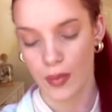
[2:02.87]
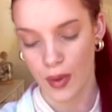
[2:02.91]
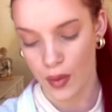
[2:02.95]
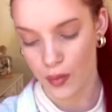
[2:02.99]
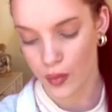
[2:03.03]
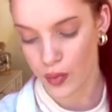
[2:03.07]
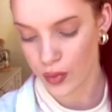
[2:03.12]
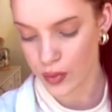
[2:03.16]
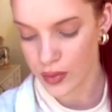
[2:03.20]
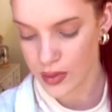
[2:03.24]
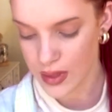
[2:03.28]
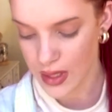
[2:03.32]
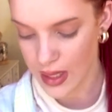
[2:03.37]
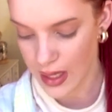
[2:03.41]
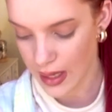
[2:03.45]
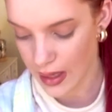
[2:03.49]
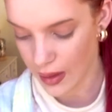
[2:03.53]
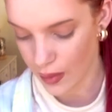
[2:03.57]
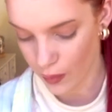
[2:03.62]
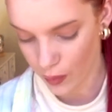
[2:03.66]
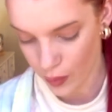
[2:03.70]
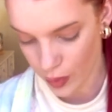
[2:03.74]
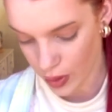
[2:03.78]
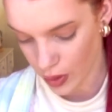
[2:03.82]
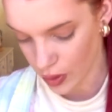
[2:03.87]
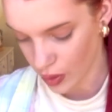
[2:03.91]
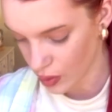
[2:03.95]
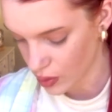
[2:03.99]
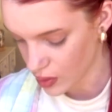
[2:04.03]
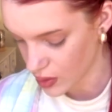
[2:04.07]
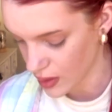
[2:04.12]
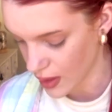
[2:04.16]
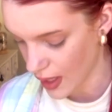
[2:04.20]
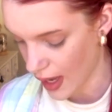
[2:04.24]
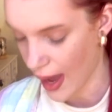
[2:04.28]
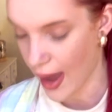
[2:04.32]
but we'll see what it
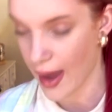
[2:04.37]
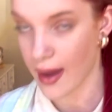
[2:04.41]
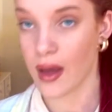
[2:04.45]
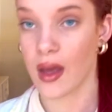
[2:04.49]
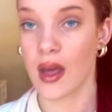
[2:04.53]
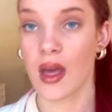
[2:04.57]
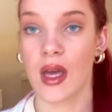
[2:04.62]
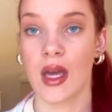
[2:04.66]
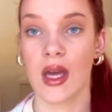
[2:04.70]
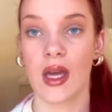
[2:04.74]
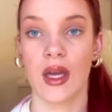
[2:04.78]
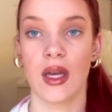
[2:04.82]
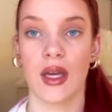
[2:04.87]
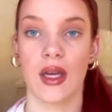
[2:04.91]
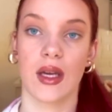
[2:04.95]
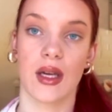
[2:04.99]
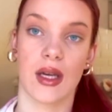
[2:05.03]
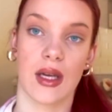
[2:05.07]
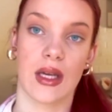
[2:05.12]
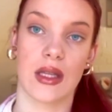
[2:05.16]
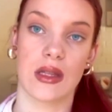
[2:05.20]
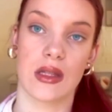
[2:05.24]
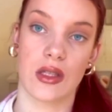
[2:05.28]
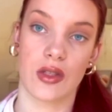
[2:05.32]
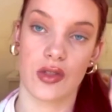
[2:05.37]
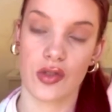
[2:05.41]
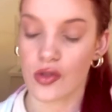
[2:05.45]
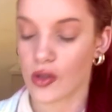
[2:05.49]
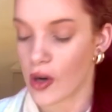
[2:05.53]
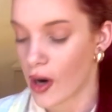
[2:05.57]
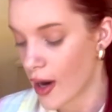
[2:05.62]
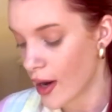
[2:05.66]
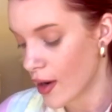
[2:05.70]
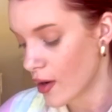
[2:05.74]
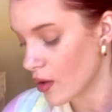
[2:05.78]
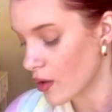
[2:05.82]
looks like in the
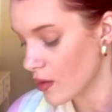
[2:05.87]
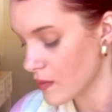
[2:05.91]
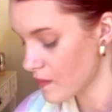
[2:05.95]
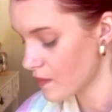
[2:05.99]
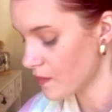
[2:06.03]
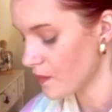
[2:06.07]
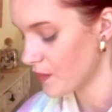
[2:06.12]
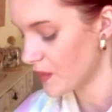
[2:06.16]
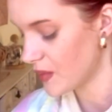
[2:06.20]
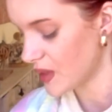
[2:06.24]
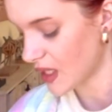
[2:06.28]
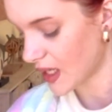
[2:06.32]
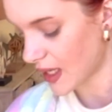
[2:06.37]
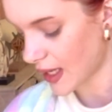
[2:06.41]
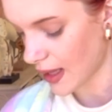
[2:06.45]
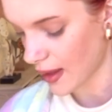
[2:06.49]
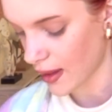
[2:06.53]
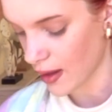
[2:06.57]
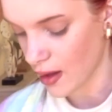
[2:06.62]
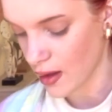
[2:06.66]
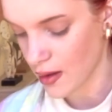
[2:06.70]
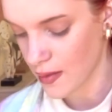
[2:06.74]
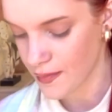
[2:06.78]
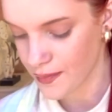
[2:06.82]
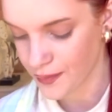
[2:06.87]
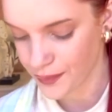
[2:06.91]
try on together.